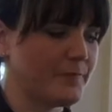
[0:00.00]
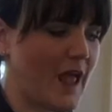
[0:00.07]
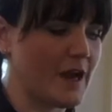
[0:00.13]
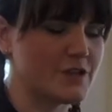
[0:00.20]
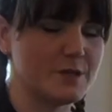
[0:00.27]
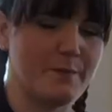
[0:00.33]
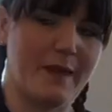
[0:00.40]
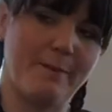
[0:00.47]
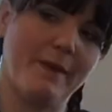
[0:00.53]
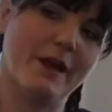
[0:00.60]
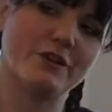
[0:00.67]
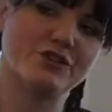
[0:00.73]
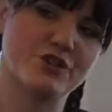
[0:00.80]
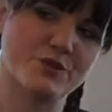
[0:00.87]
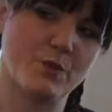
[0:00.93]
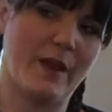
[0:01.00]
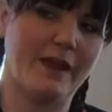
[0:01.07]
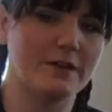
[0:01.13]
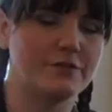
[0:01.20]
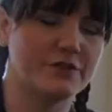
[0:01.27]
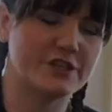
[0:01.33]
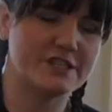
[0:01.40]
Actually, maybe I'll just
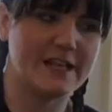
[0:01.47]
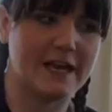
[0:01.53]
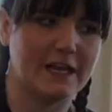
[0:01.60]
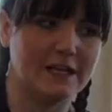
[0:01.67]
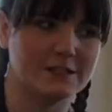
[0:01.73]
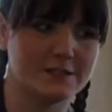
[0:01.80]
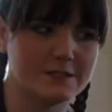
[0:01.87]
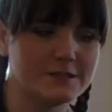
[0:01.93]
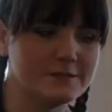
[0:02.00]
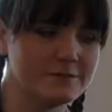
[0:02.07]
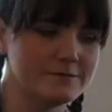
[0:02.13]
wait for a second.